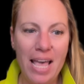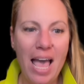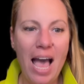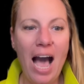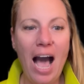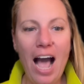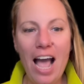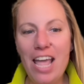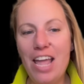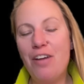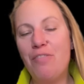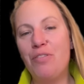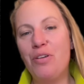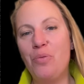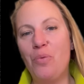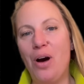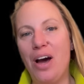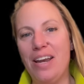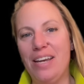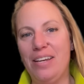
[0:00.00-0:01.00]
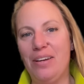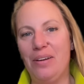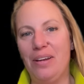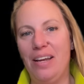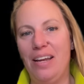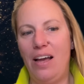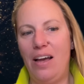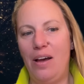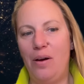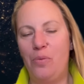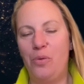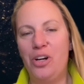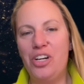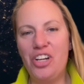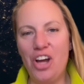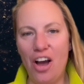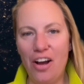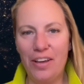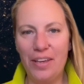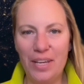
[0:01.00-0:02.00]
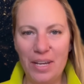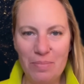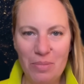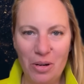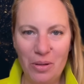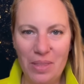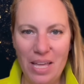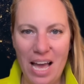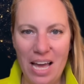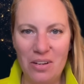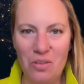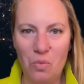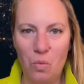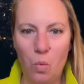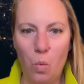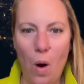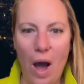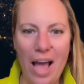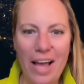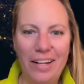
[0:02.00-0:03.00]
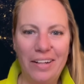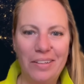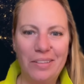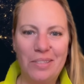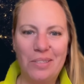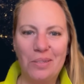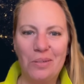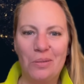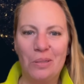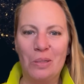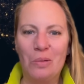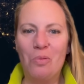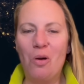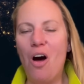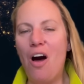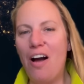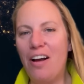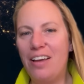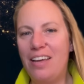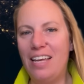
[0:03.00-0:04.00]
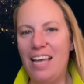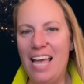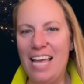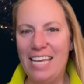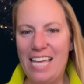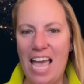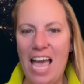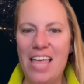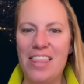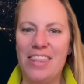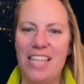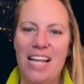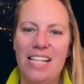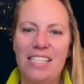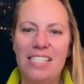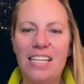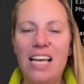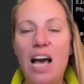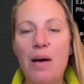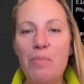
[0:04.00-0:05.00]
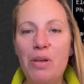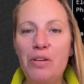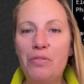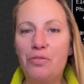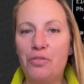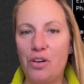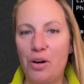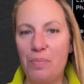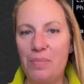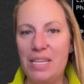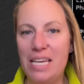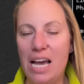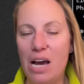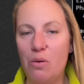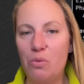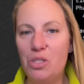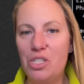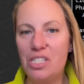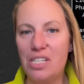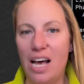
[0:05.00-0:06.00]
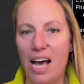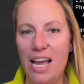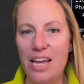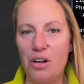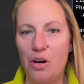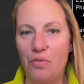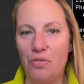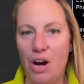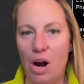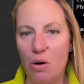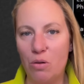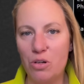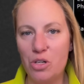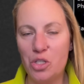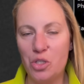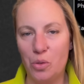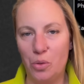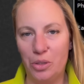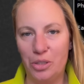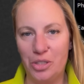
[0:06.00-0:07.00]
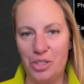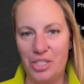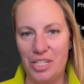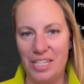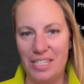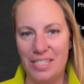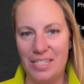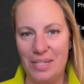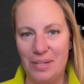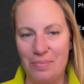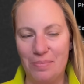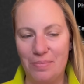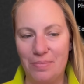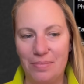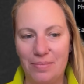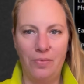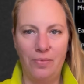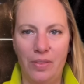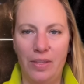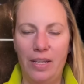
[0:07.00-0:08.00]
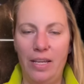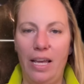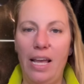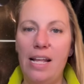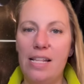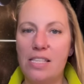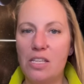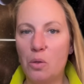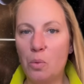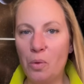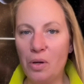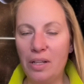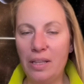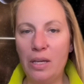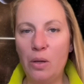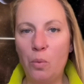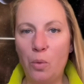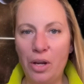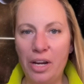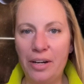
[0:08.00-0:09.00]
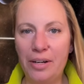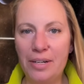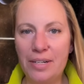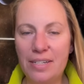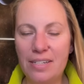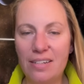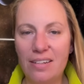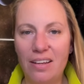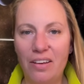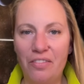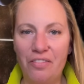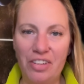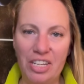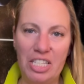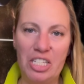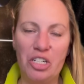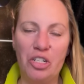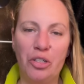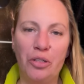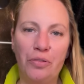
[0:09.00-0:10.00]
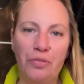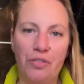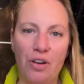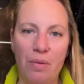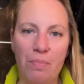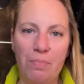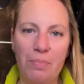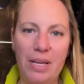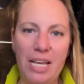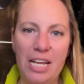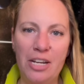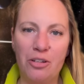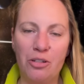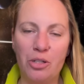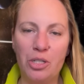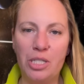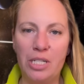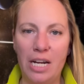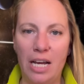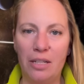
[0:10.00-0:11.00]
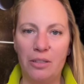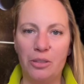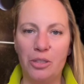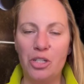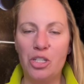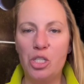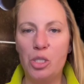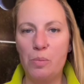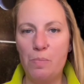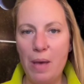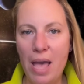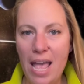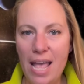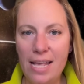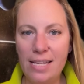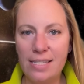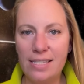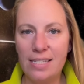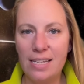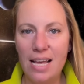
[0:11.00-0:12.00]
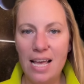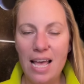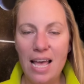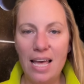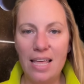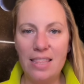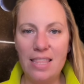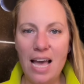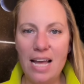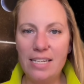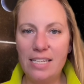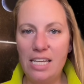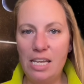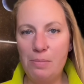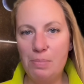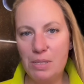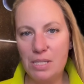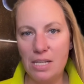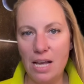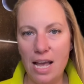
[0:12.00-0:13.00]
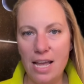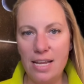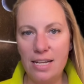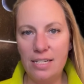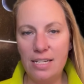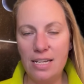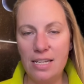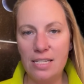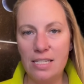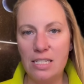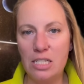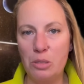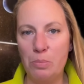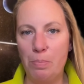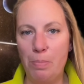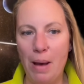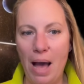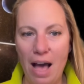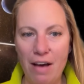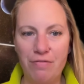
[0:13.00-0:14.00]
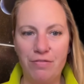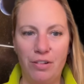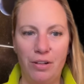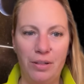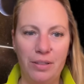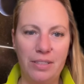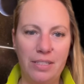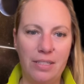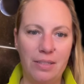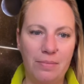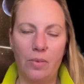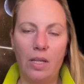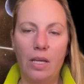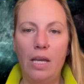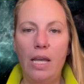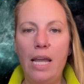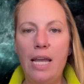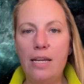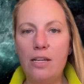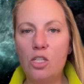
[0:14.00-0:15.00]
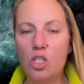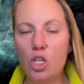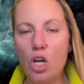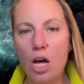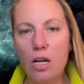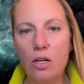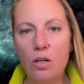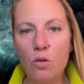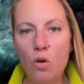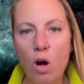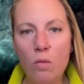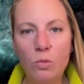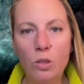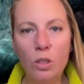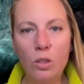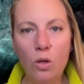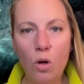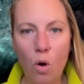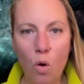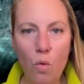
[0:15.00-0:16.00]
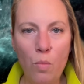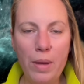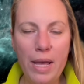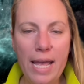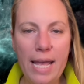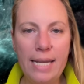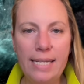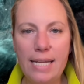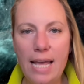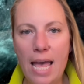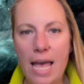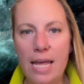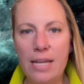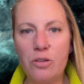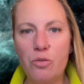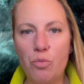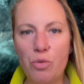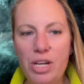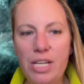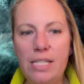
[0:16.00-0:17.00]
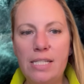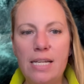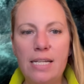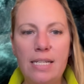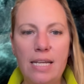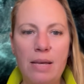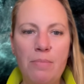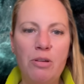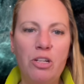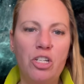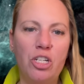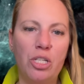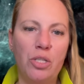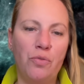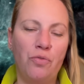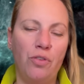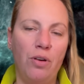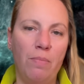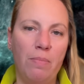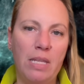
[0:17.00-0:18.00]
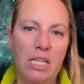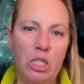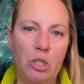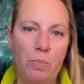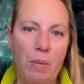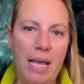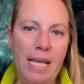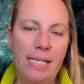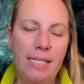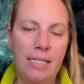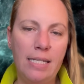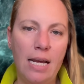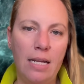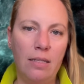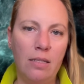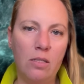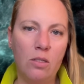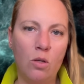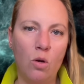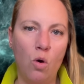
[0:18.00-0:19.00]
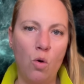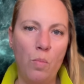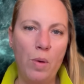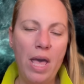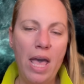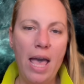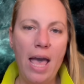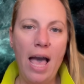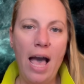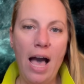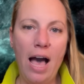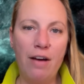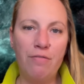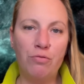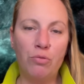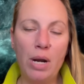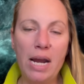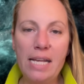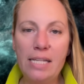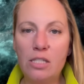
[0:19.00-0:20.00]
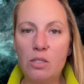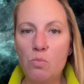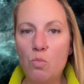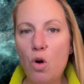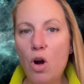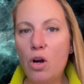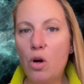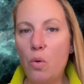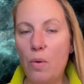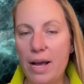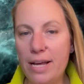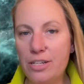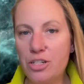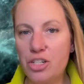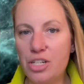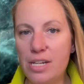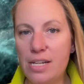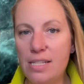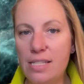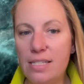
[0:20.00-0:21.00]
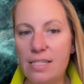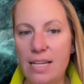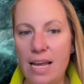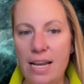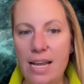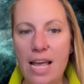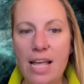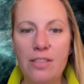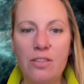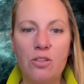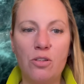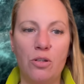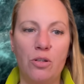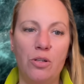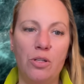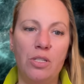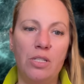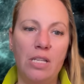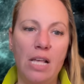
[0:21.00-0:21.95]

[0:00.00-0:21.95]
Hi everyone. We're talking about that wild rock again that's coming from the outside of our solar system. It's a really weird visitor from interstellar space that keeps scientists baffled. It is not a normal comet, and recent images from the space telescope have raised more questions than answers.